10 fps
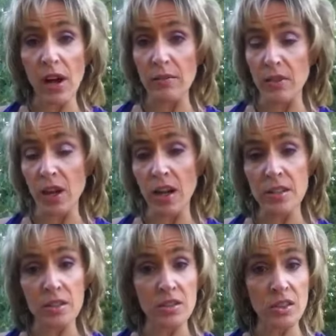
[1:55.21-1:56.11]
I've gone
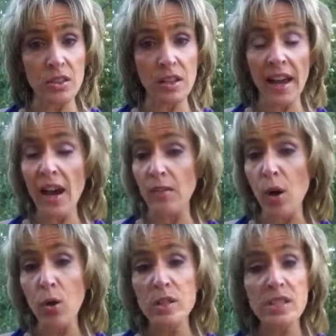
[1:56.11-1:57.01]
on to, to, I have a
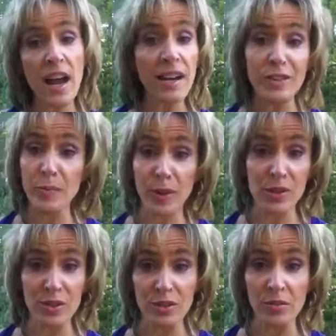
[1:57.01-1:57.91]
whole stack of
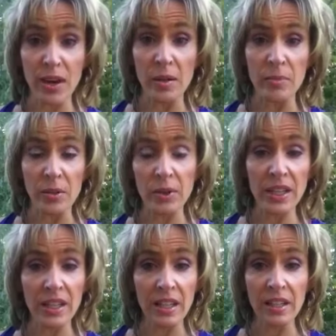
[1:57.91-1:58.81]
personal development
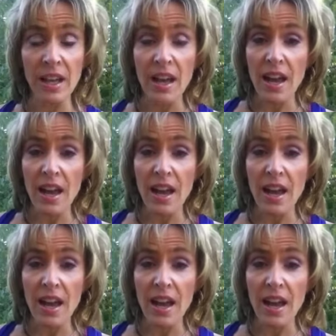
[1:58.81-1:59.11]
reading